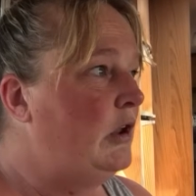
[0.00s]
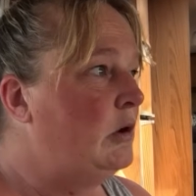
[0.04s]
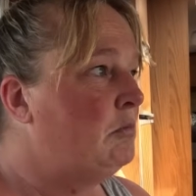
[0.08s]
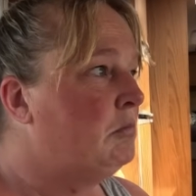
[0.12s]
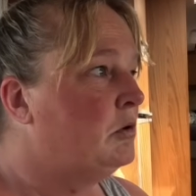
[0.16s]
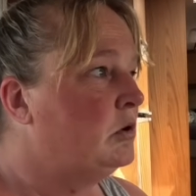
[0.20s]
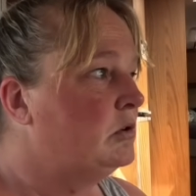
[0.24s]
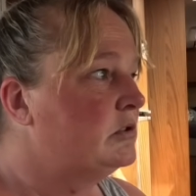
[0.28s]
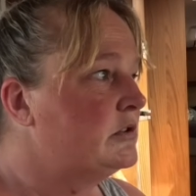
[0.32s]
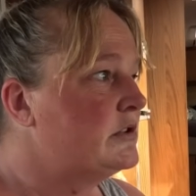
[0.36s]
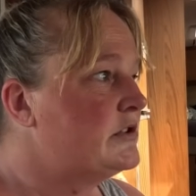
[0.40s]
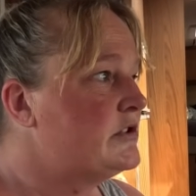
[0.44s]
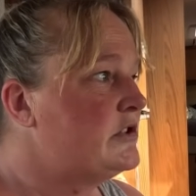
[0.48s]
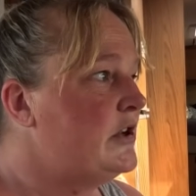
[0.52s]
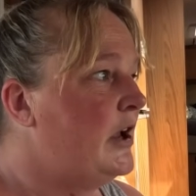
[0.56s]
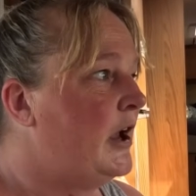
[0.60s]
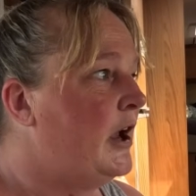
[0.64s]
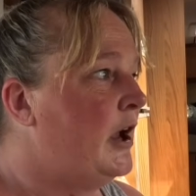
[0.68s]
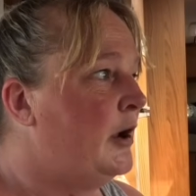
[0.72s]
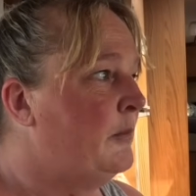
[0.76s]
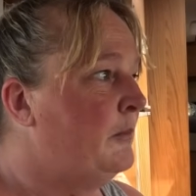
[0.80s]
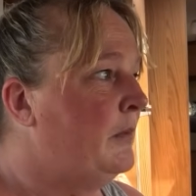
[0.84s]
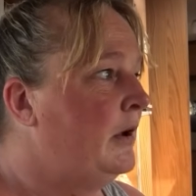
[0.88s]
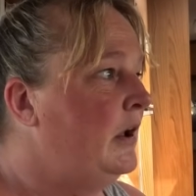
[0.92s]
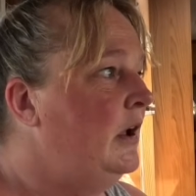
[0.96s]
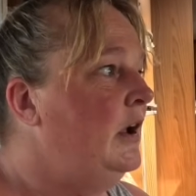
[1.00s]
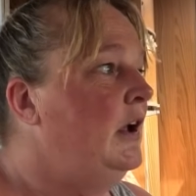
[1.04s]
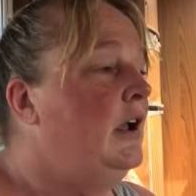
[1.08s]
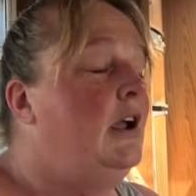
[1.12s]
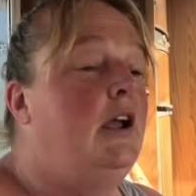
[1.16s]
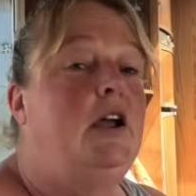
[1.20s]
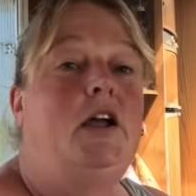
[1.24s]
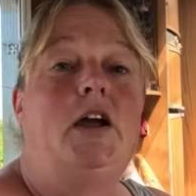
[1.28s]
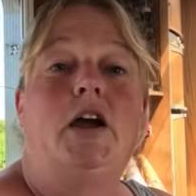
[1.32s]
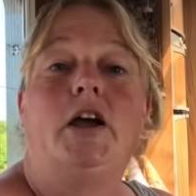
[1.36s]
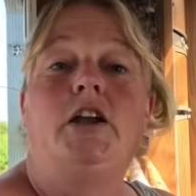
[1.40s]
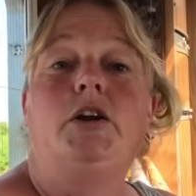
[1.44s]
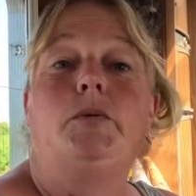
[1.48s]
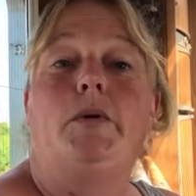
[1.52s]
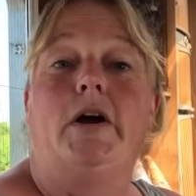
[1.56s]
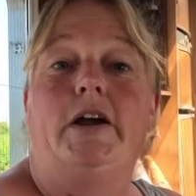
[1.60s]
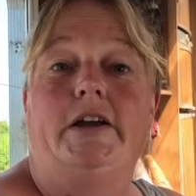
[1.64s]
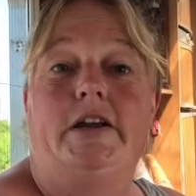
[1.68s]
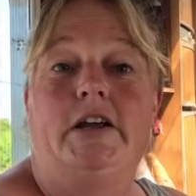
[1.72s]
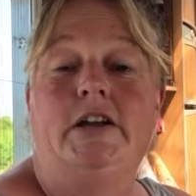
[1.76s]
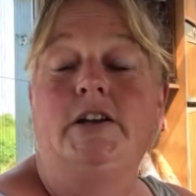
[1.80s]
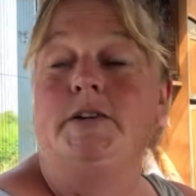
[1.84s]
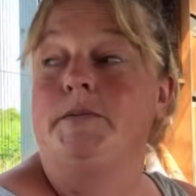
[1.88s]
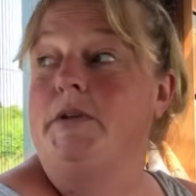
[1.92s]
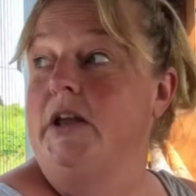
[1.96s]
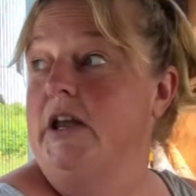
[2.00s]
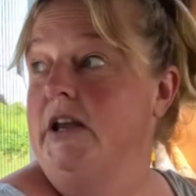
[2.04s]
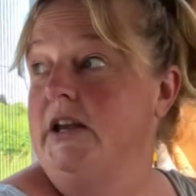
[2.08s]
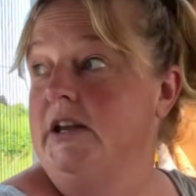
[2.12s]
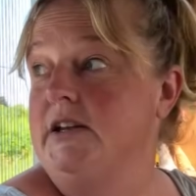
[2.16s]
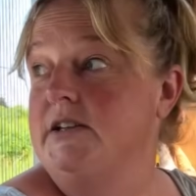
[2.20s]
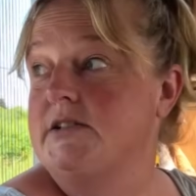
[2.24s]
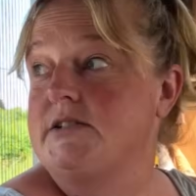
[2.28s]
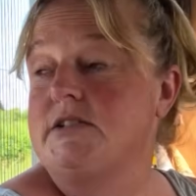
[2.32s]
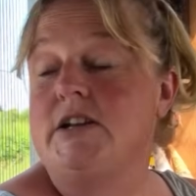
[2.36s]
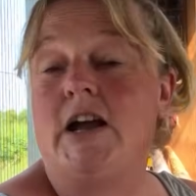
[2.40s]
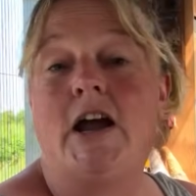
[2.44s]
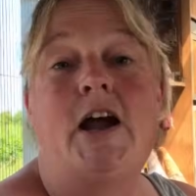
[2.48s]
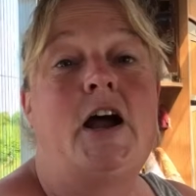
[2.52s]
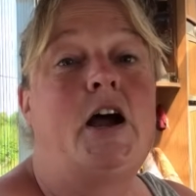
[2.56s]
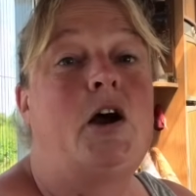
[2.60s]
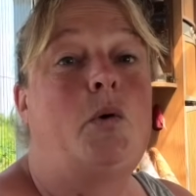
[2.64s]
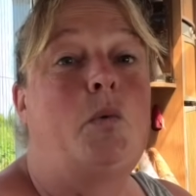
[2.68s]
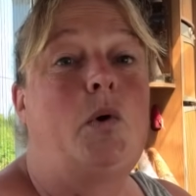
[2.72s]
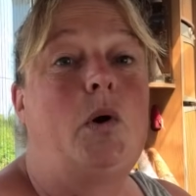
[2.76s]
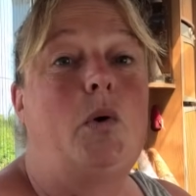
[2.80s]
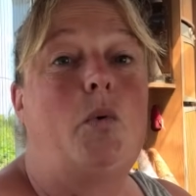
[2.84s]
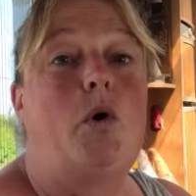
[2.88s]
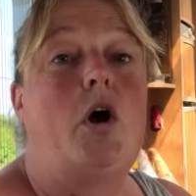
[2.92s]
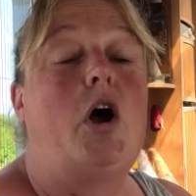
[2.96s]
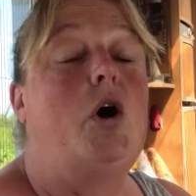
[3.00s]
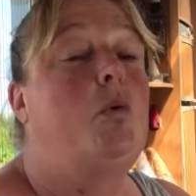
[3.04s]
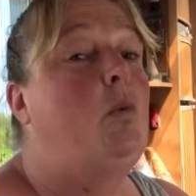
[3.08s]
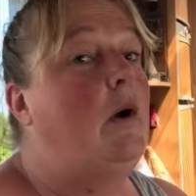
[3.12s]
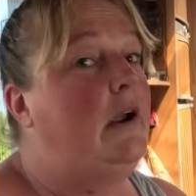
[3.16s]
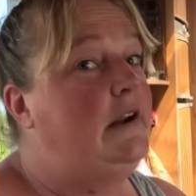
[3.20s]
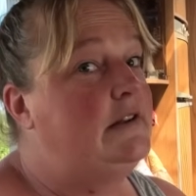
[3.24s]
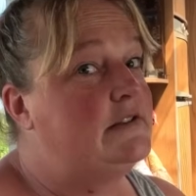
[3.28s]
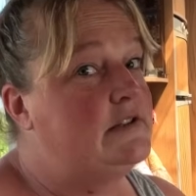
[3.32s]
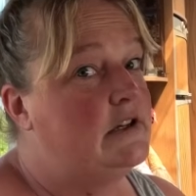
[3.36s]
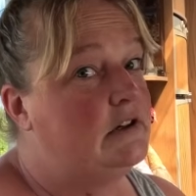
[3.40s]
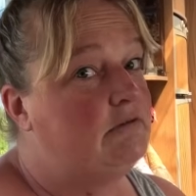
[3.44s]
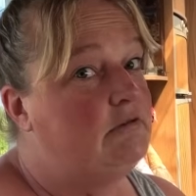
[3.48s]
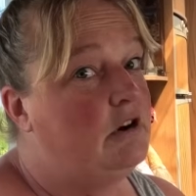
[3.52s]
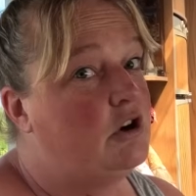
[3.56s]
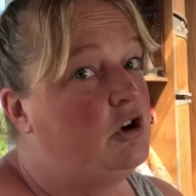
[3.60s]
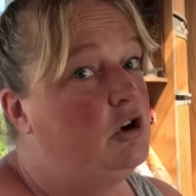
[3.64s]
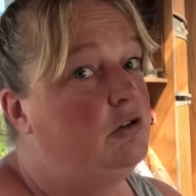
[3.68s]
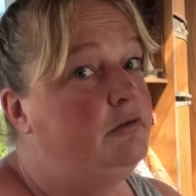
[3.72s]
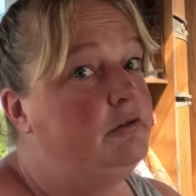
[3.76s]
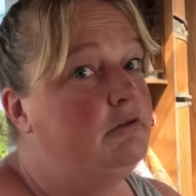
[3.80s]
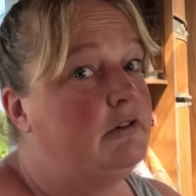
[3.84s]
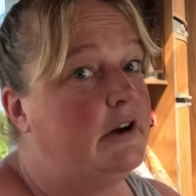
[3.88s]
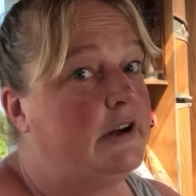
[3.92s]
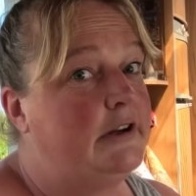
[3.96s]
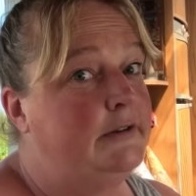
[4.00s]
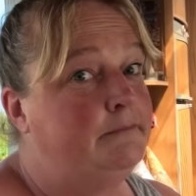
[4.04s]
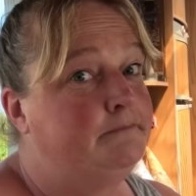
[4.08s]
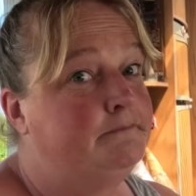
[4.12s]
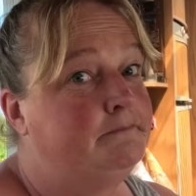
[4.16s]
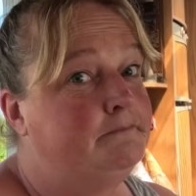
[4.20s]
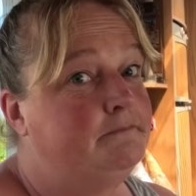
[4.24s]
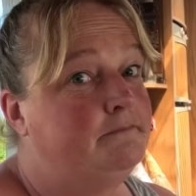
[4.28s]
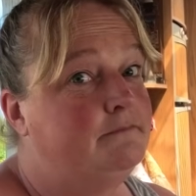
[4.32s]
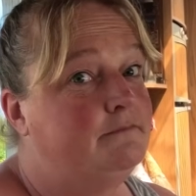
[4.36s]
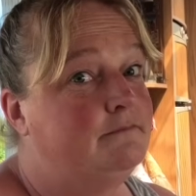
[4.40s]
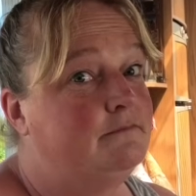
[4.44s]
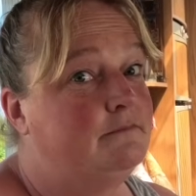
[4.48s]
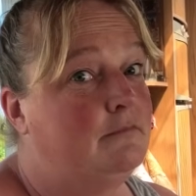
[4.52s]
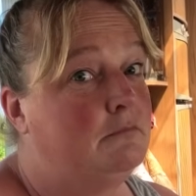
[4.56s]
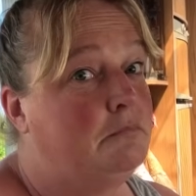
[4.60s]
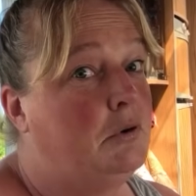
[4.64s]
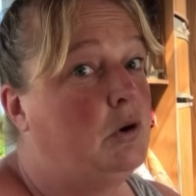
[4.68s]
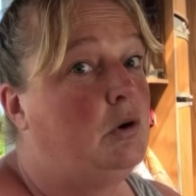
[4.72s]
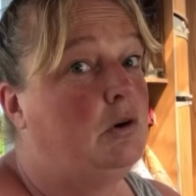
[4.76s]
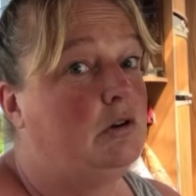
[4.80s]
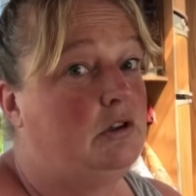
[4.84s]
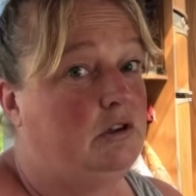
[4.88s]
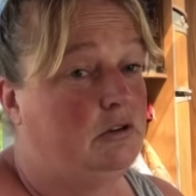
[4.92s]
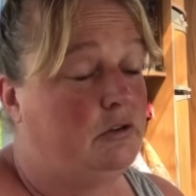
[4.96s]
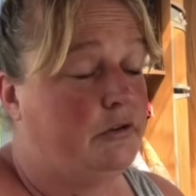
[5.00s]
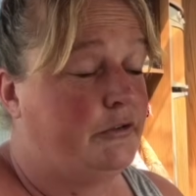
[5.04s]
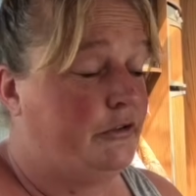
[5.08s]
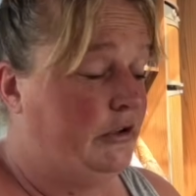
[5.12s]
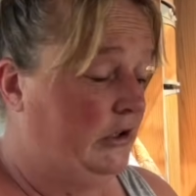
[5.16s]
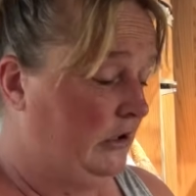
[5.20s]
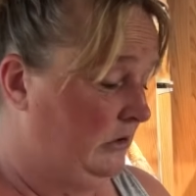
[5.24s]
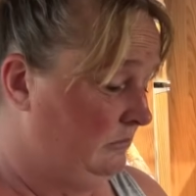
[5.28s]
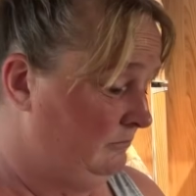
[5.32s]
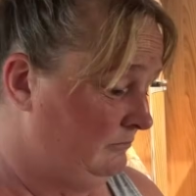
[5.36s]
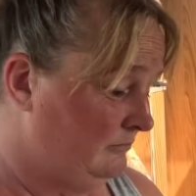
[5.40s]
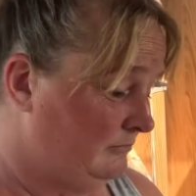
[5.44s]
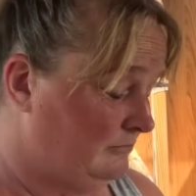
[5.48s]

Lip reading: But anyway, he's now awaiting recovery. Poor little thing.